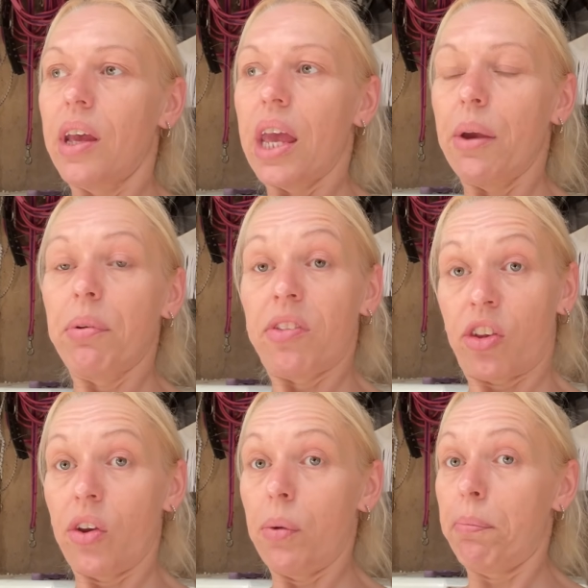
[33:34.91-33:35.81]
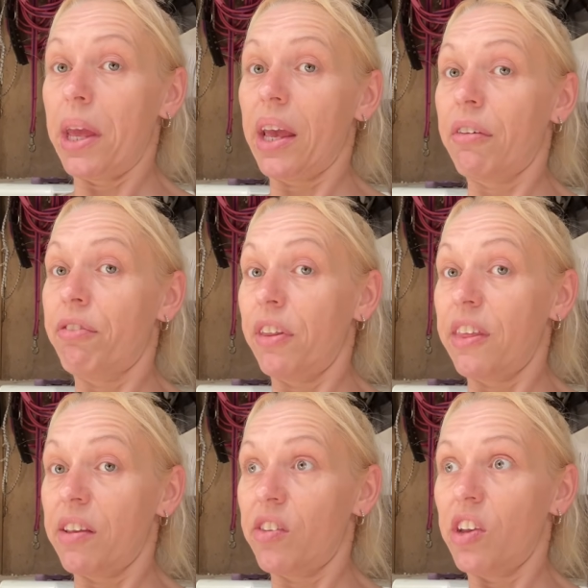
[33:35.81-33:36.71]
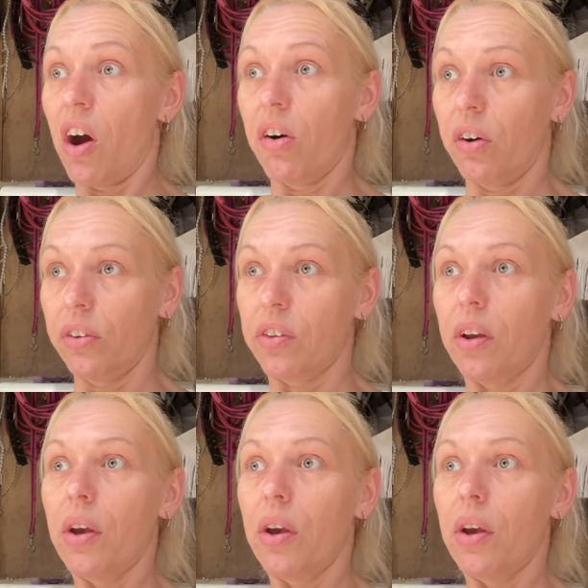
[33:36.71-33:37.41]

he was too big for this yard.